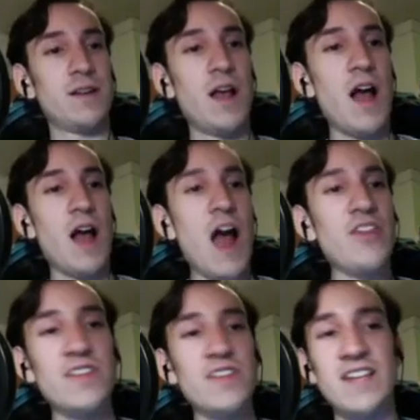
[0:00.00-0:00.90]
I think
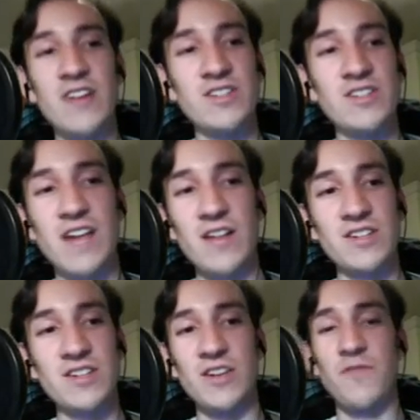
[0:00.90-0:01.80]
the Debtor's Knell is going
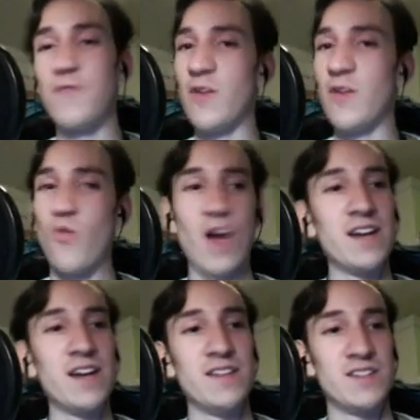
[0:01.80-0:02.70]
to fit right into
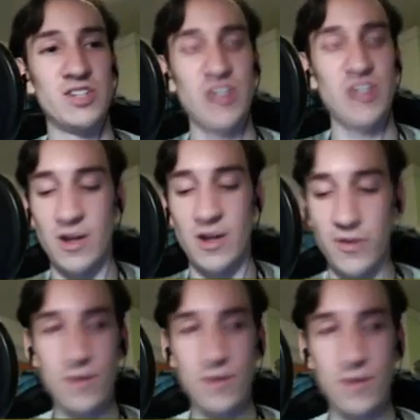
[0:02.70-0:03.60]
this shell, though.
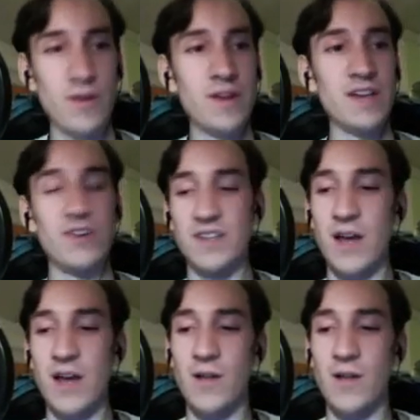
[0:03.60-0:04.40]
Debtor's Knell.